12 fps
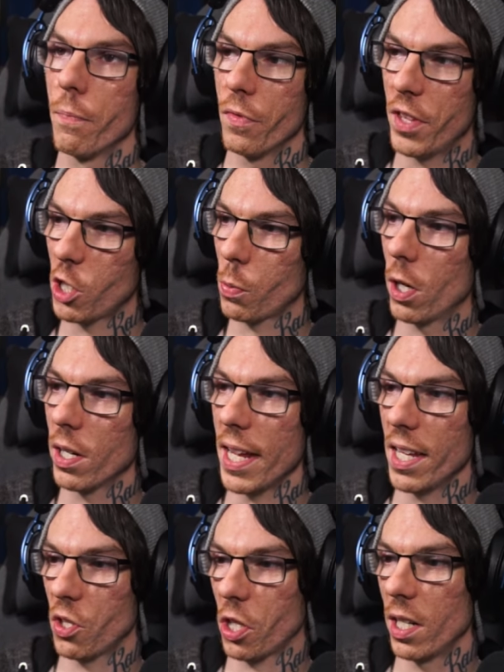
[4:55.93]
This one
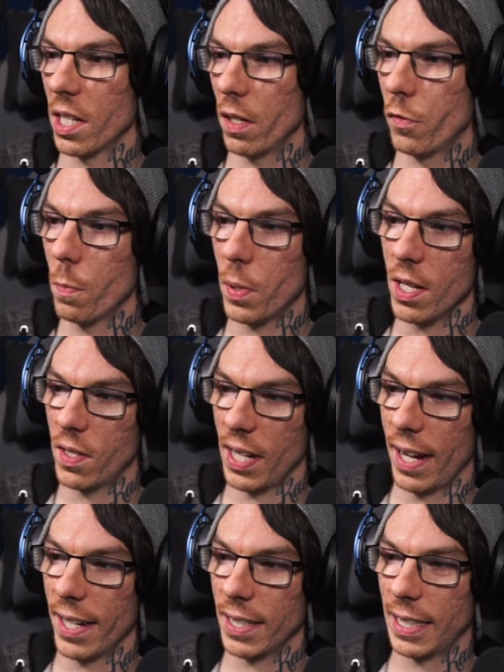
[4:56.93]
is going to give you P
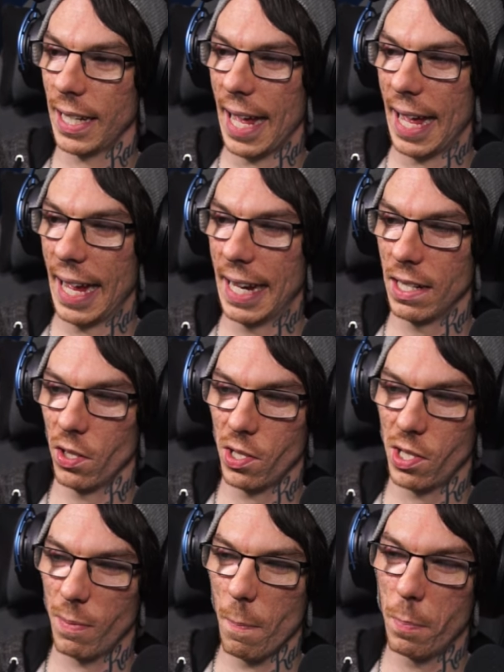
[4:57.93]
attack and
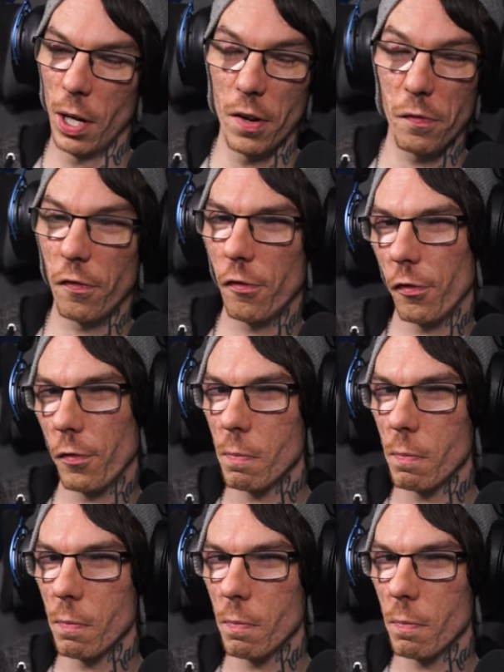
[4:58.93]
buff